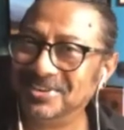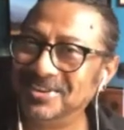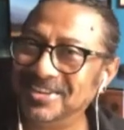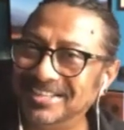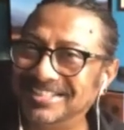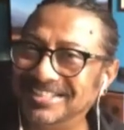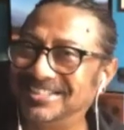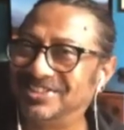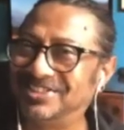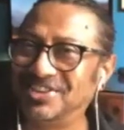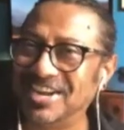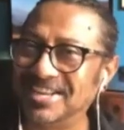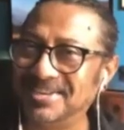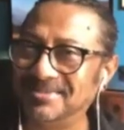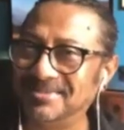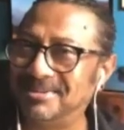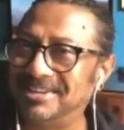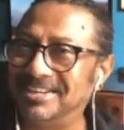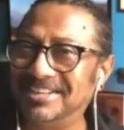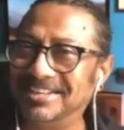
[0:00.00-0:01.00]
It's
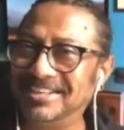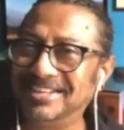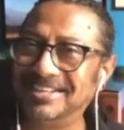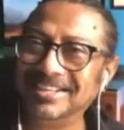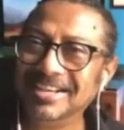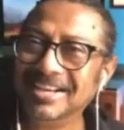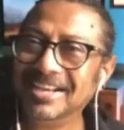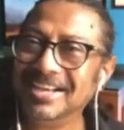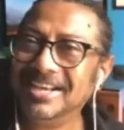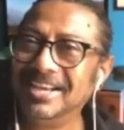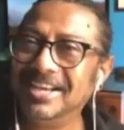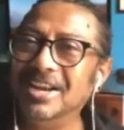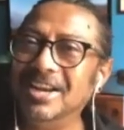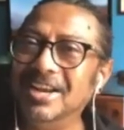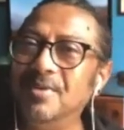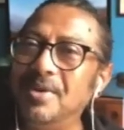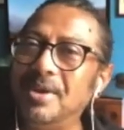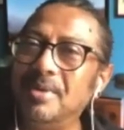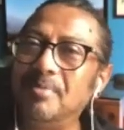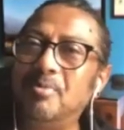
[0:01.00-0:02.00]
strange, but it is in
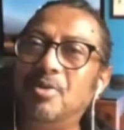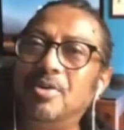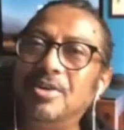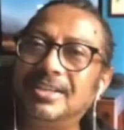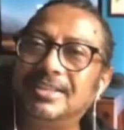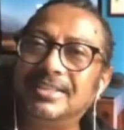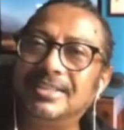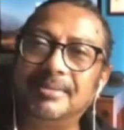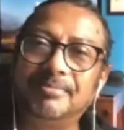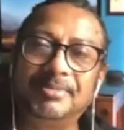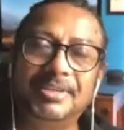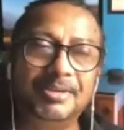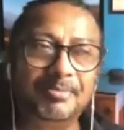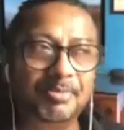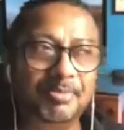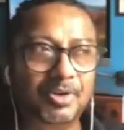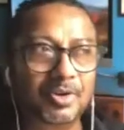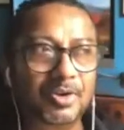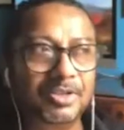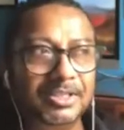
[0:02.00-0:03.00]
a way more accepted
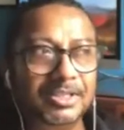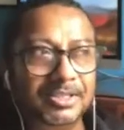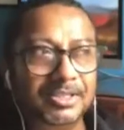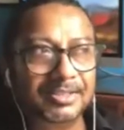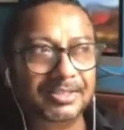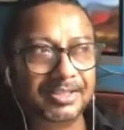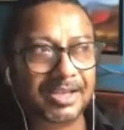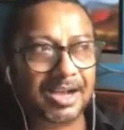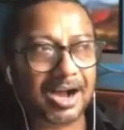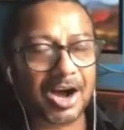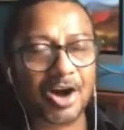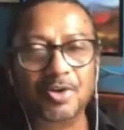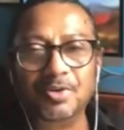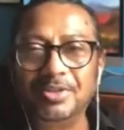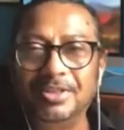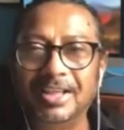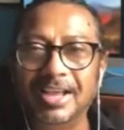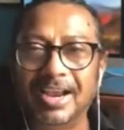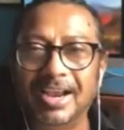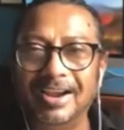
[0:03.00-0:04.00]
because it's
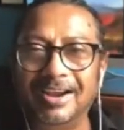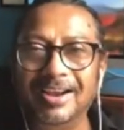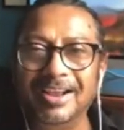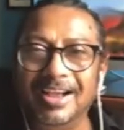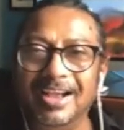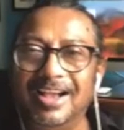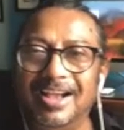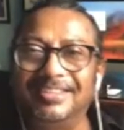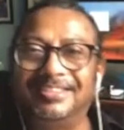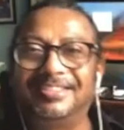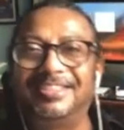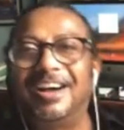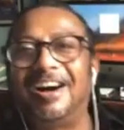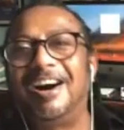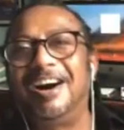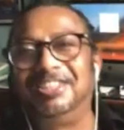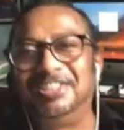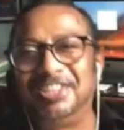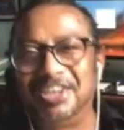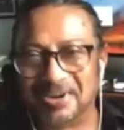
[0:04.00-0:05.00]
out there as the
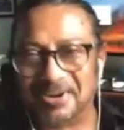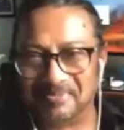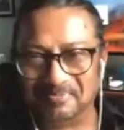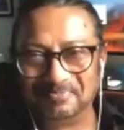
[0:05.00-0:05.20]
other.